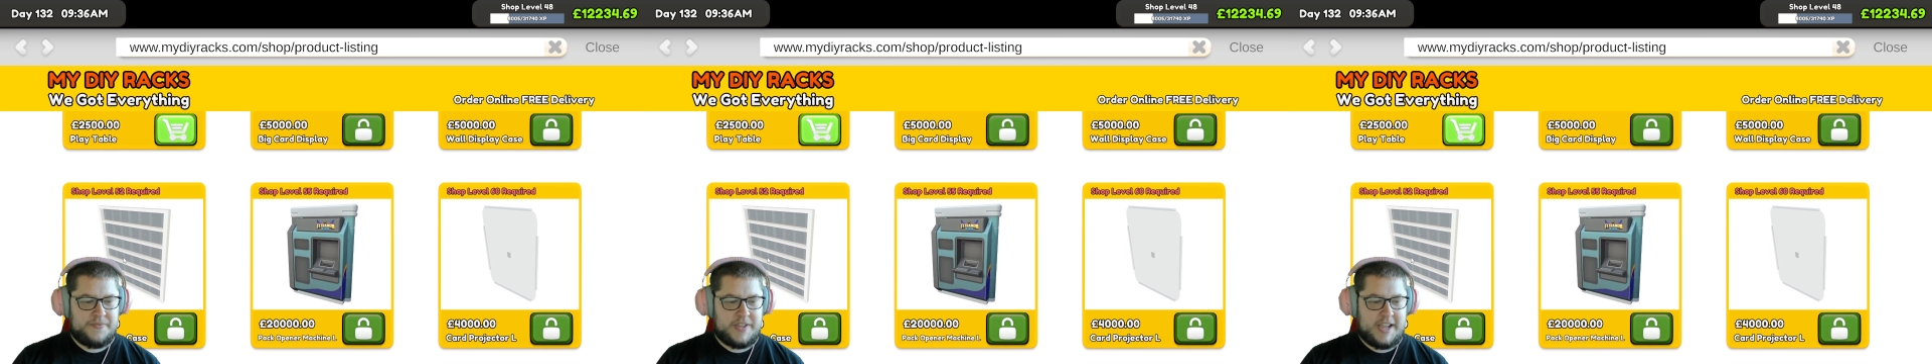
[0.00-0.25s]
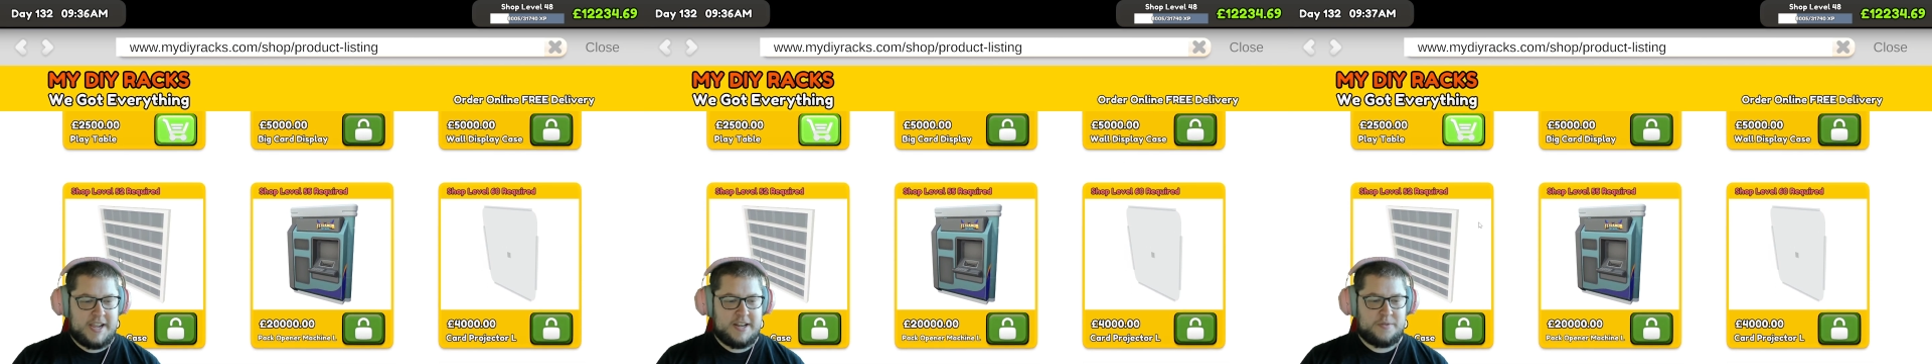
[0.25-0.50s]

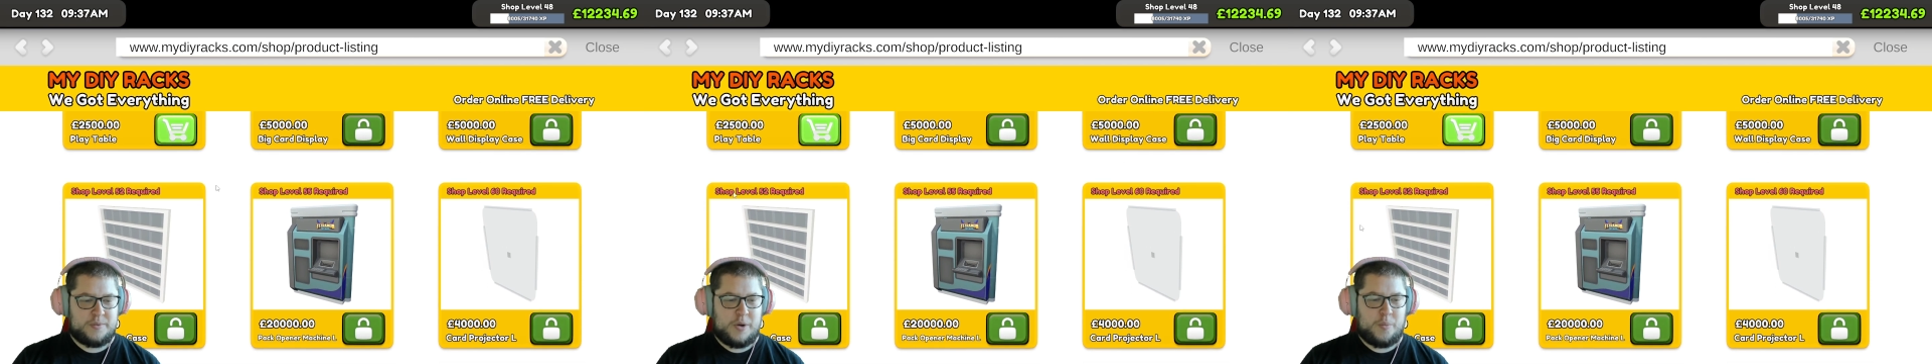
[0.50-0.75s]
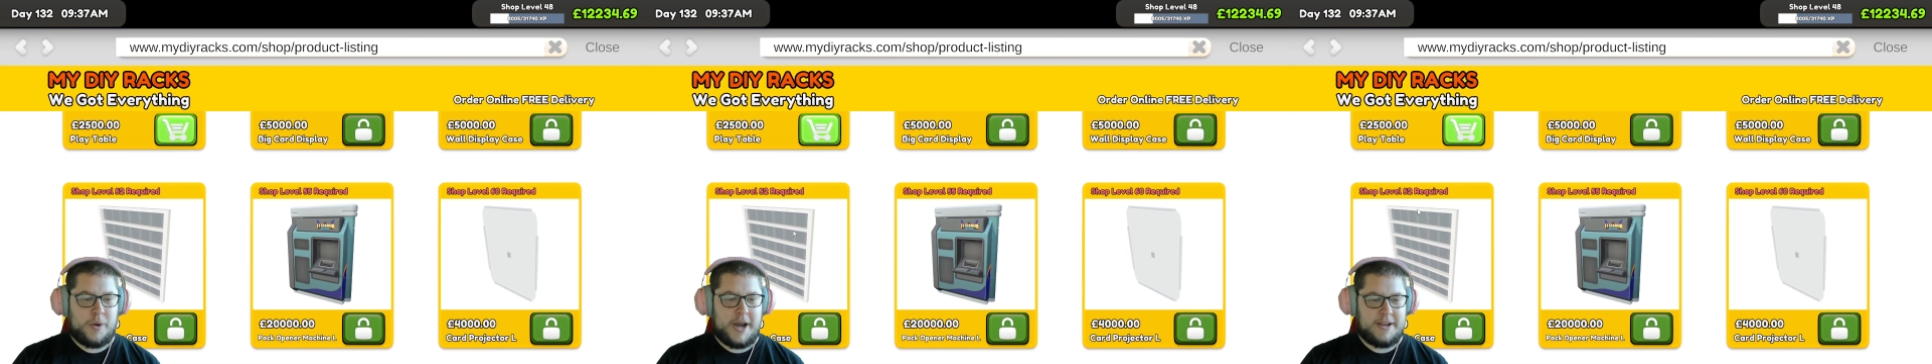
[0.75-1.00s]
and a
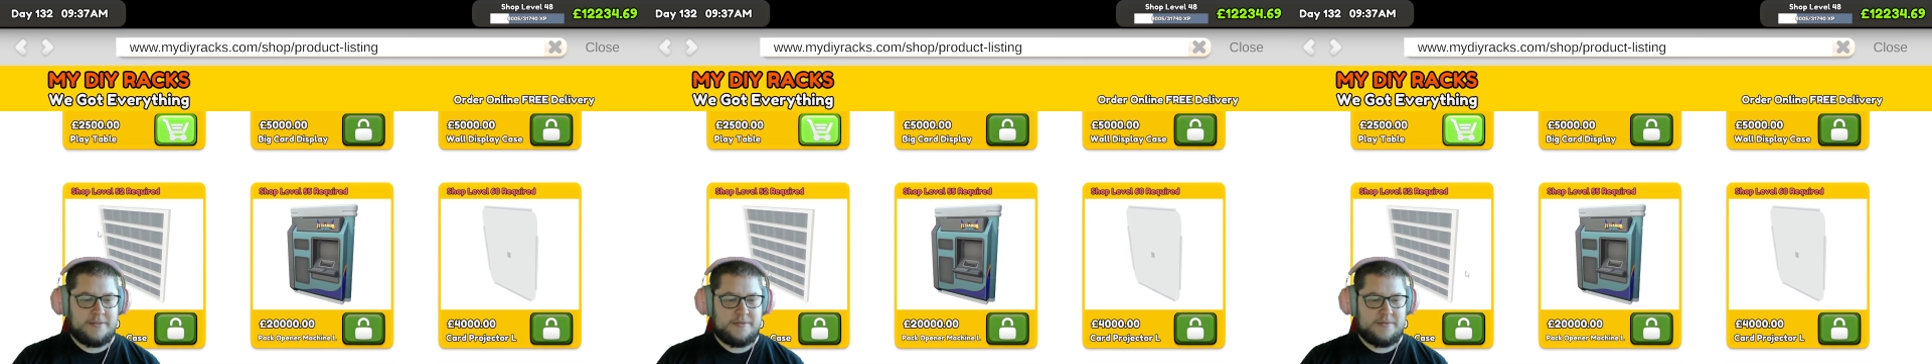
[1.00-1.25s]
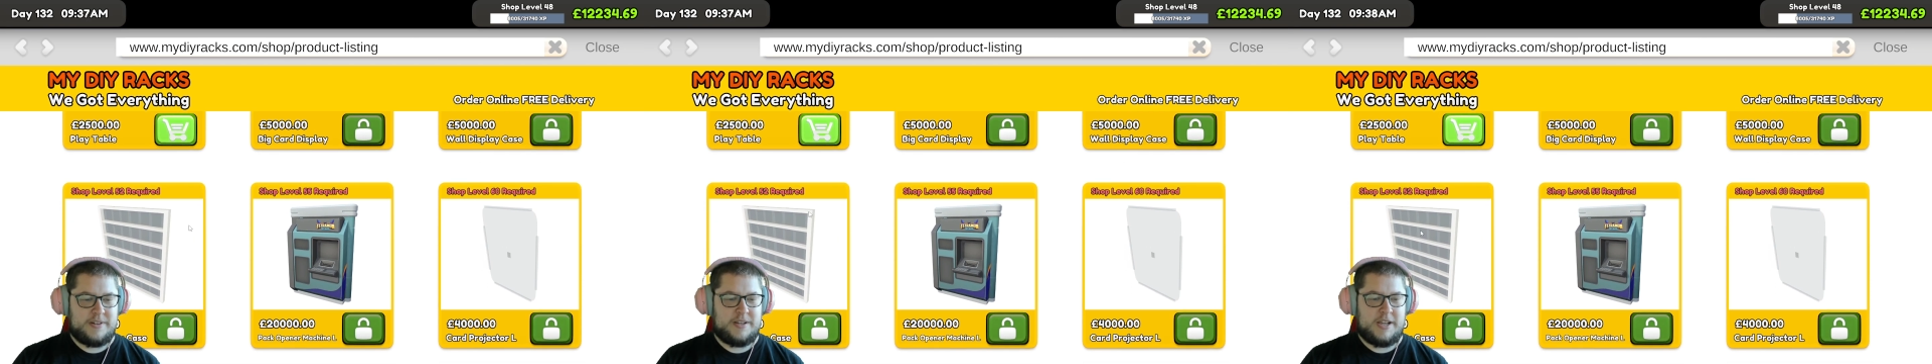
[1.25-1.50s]
white
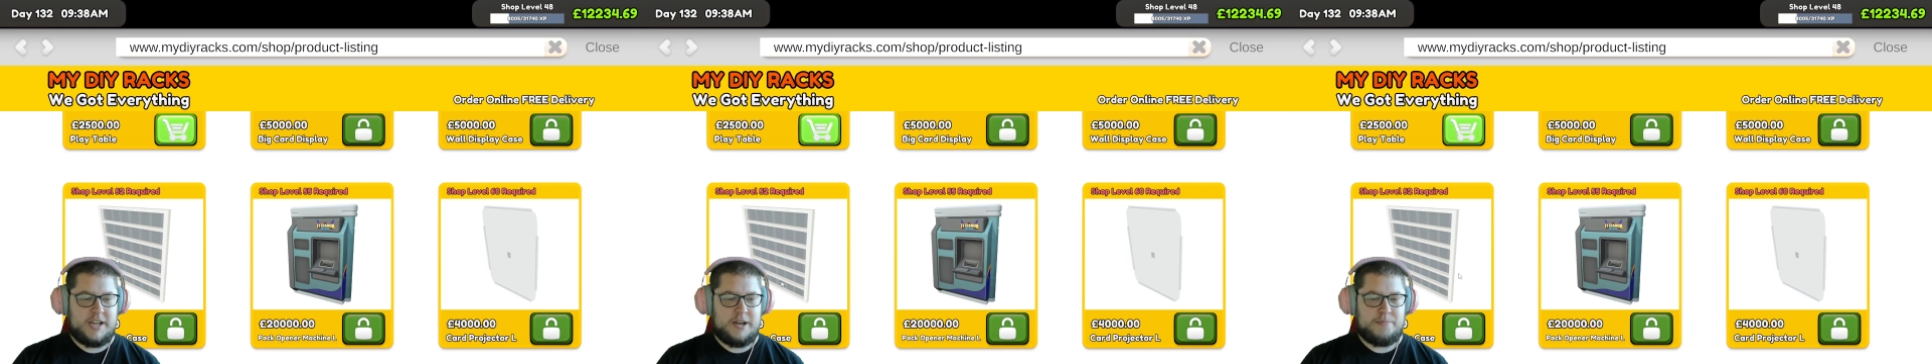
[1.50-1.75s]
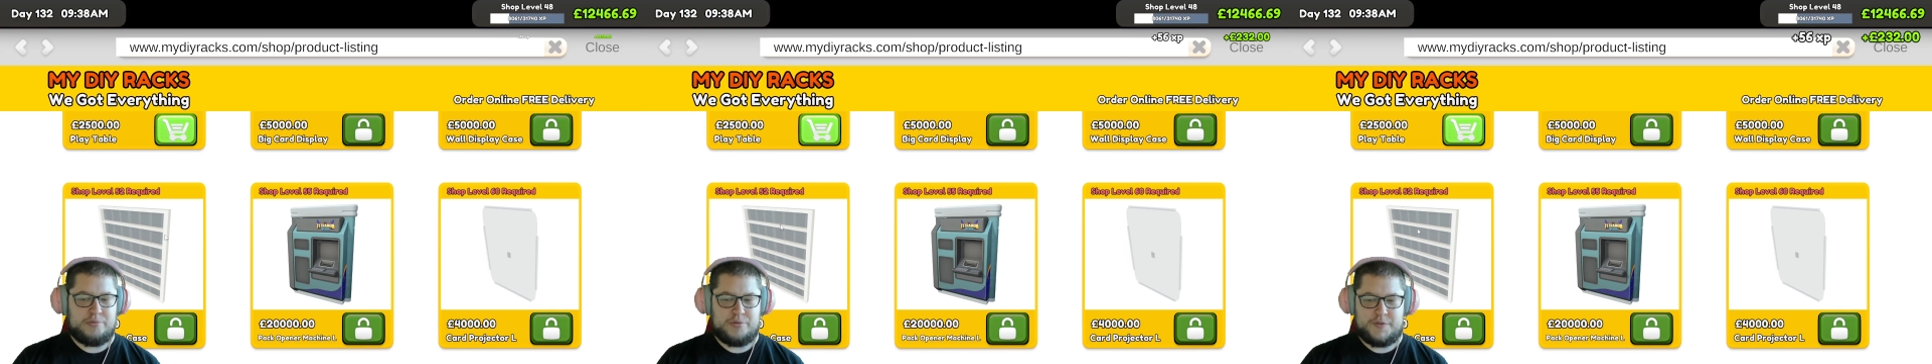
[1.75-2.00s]

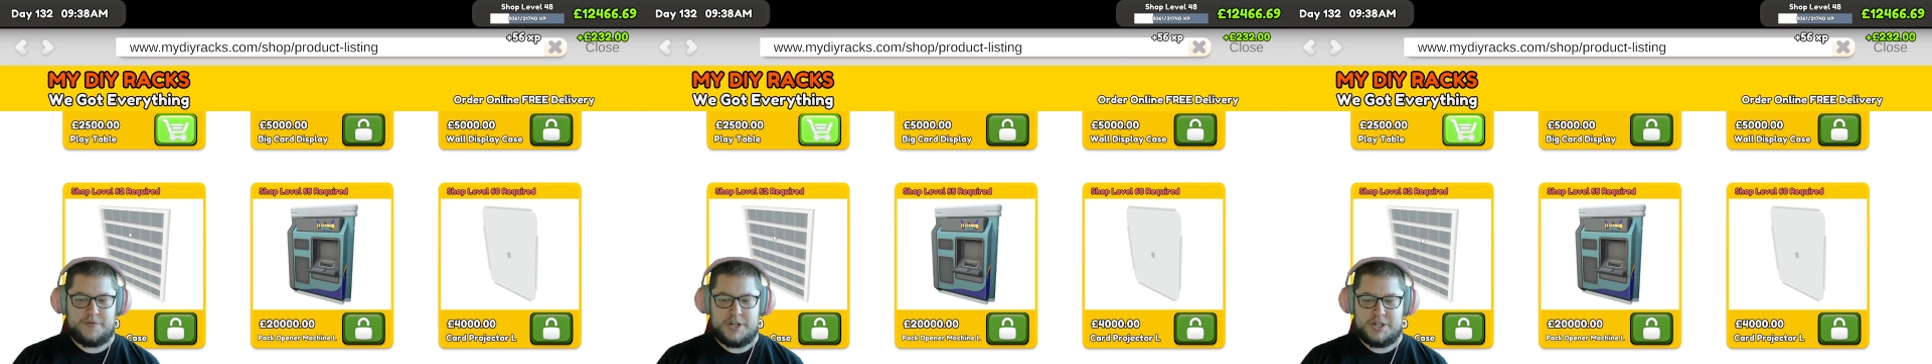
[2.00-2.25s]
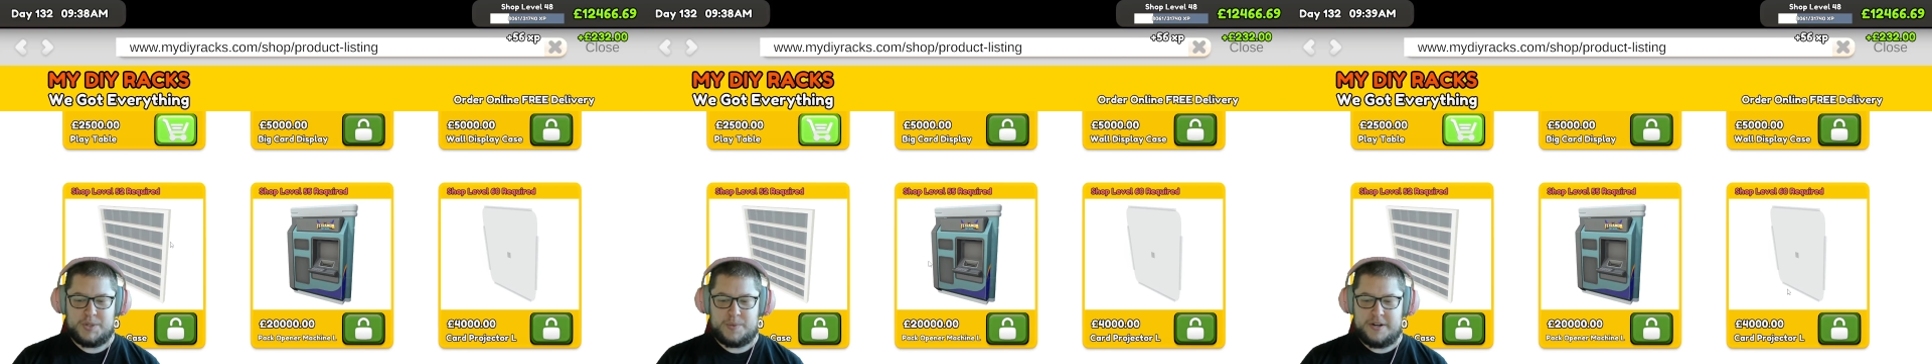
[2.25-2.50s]
board
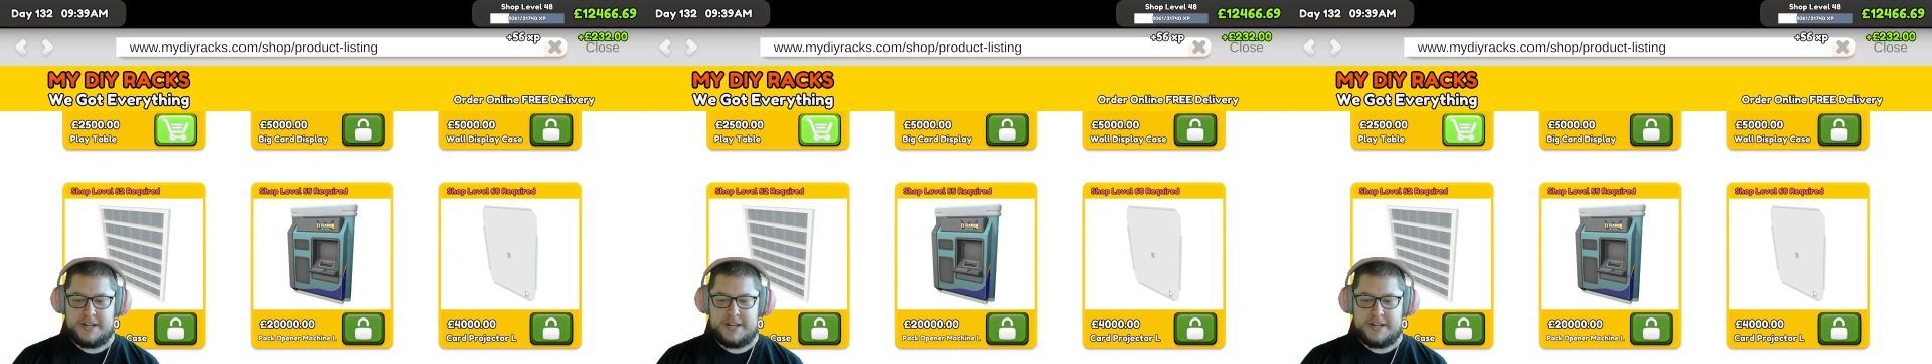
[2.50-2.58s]
version as well.